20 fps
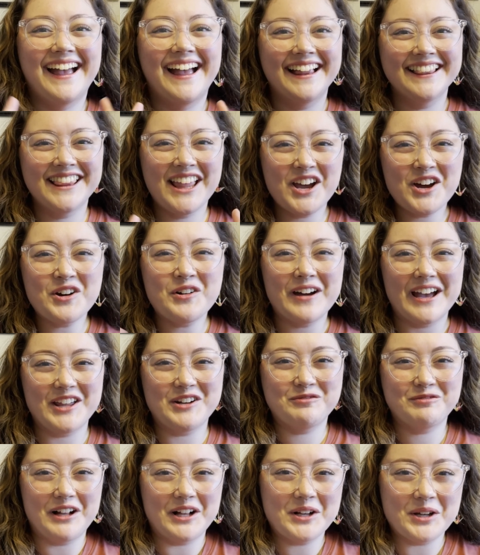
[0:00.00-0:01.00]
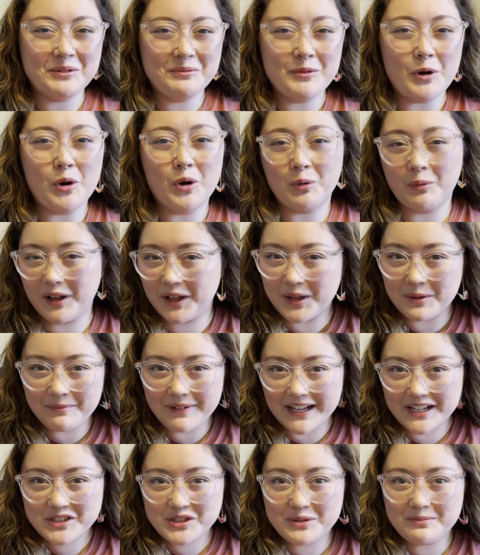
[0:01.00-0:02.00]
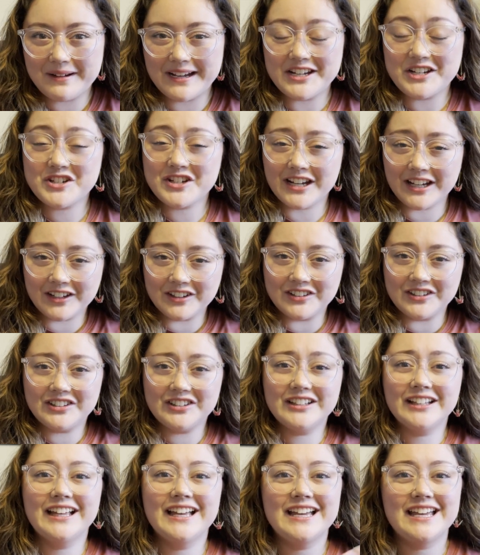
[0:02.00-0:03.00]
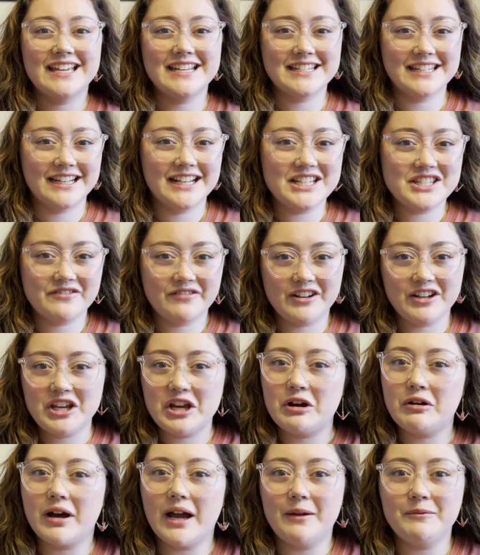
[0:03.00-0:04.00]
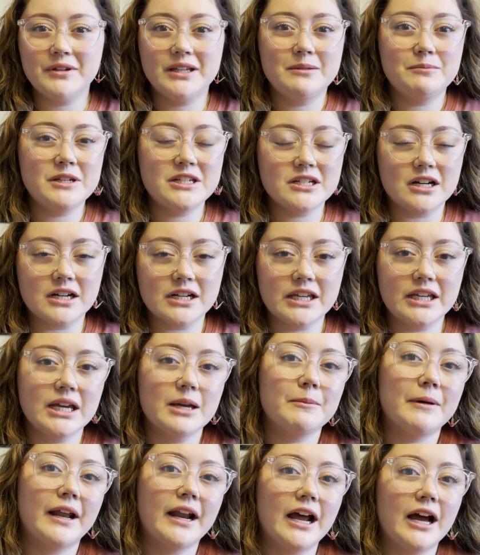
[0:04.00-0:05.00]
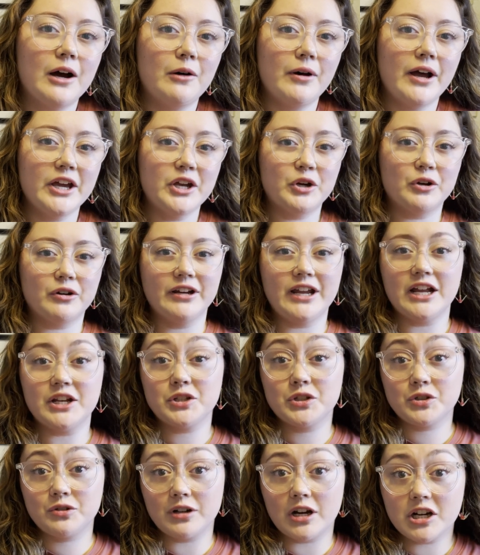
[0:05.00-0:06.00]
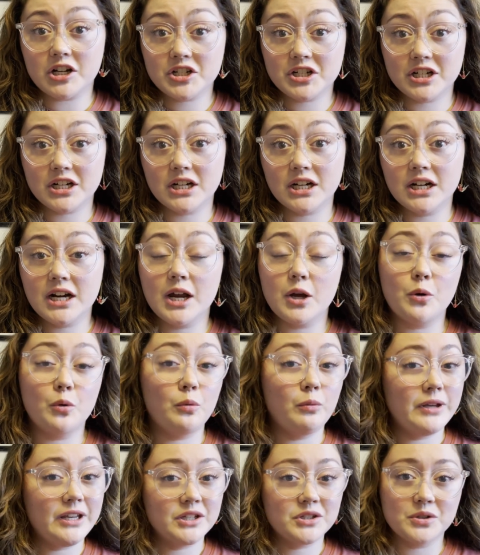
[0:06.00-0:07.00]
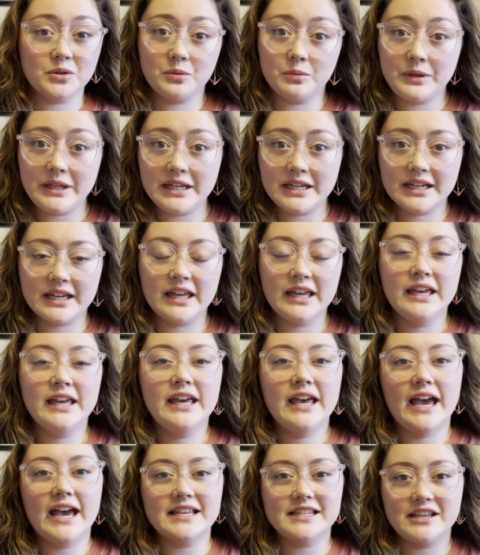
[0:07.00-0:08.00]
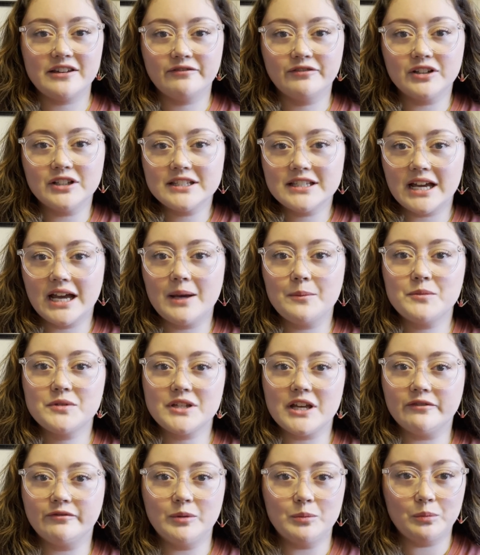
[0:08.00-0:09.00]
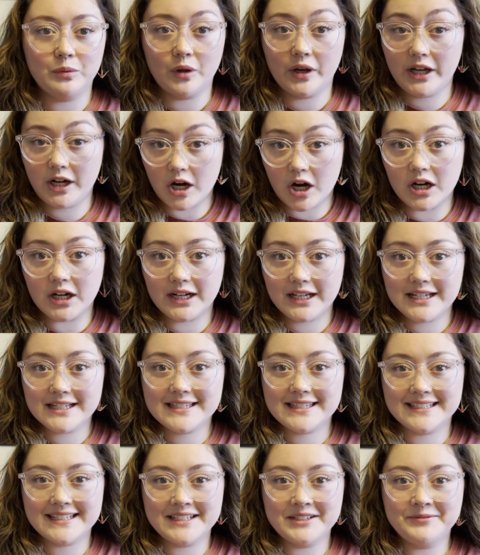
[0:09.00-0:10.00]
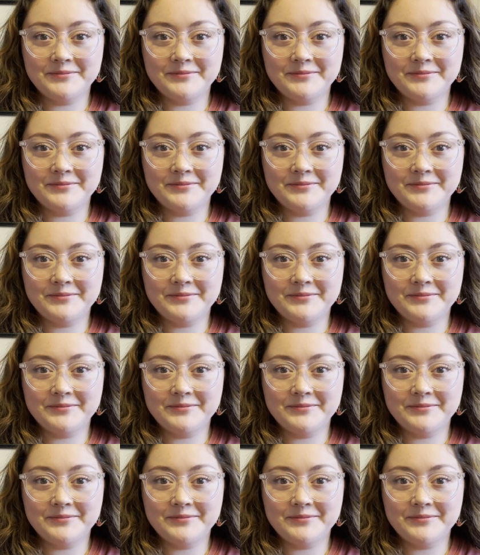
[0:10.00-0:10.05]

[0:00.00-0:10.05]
Hello and welcome back to my channel. In today's video, I'm going to be talking about how I create structure week to week as a full-time self-employed artist.